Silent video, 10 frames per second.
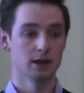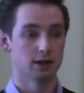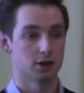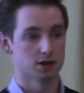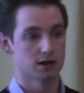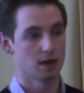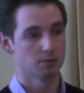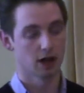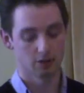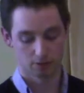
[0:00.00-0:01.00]
They just
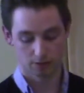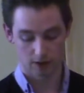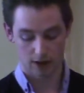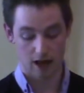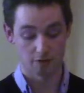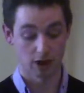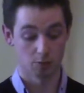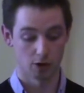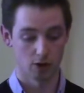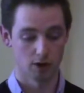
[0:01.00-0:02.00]
stopped having a
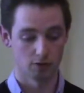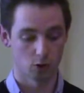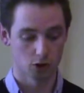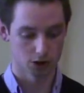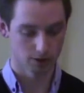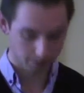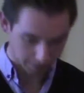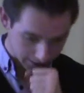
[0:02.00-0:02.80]
burial function.